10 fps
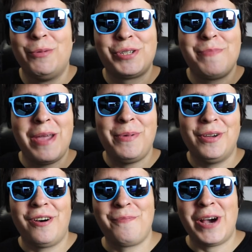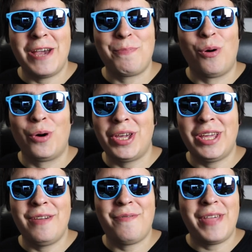it was maybe off by a
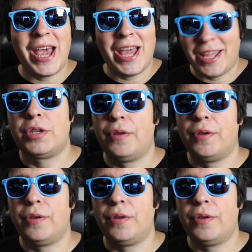point, if that.